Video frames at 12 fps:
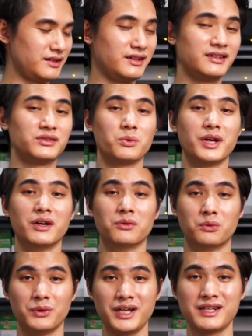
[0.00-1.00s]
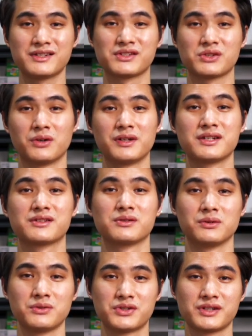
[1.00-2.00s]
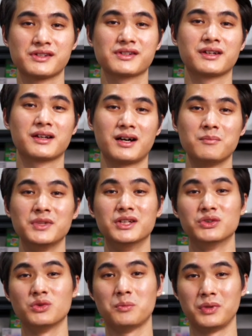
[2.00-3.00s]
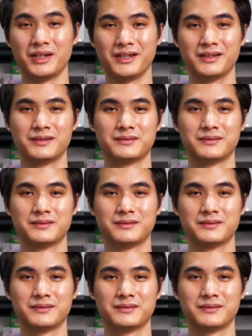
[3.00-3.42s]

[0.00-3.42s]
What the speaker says: is where RAID storage solutions come into play.